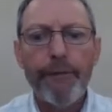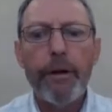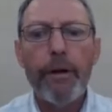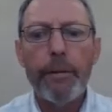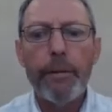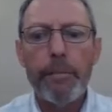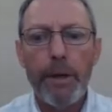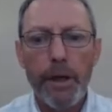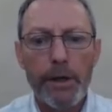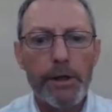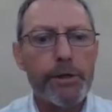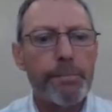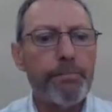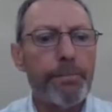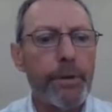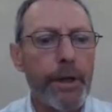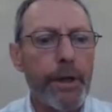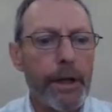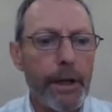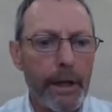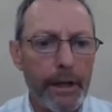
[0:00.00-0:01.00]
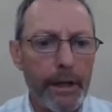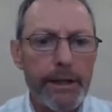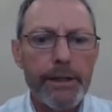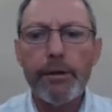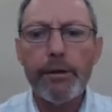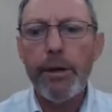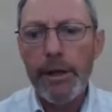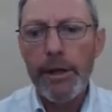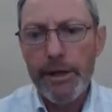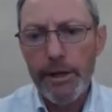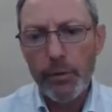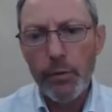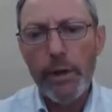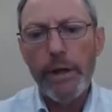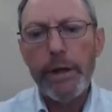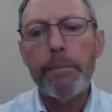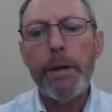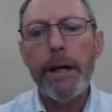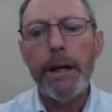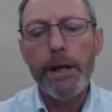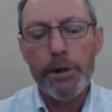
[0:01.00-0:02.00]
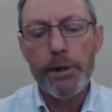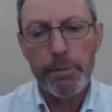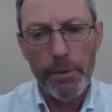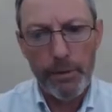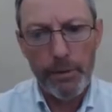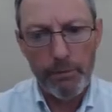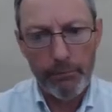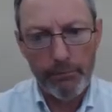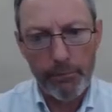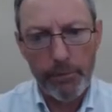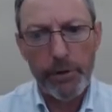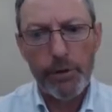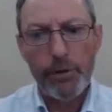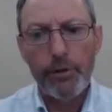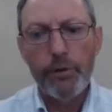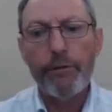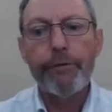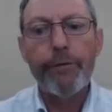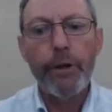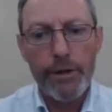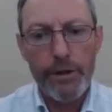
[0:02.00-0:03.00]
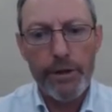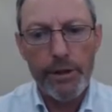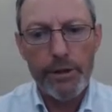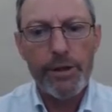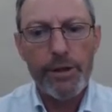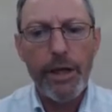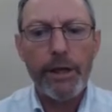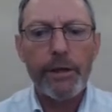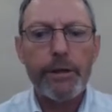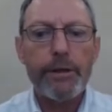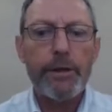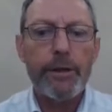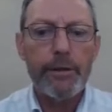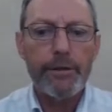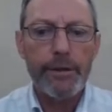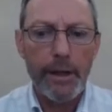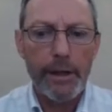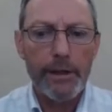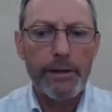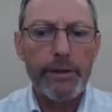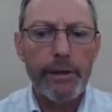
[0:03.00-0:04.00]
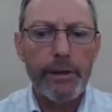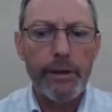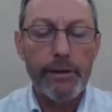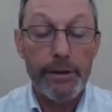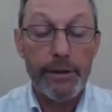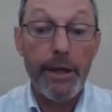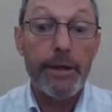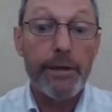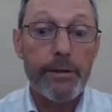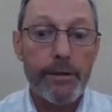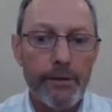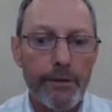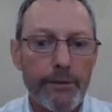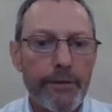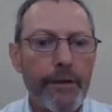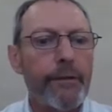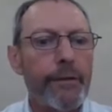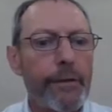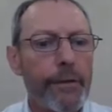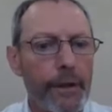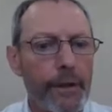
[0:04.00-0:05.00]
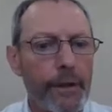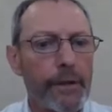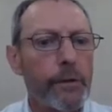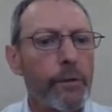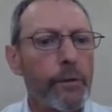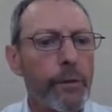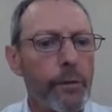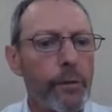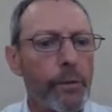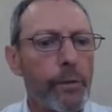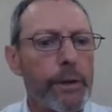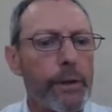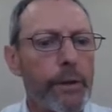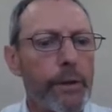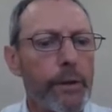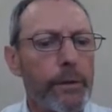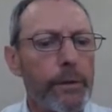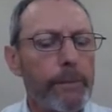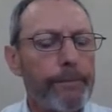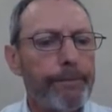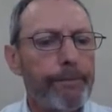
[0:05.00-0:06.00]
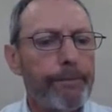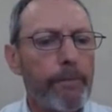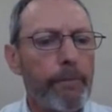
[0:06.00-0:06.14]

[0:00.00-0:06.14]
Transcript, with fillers: very much bringing integrated weed management to front and center of everything that we do.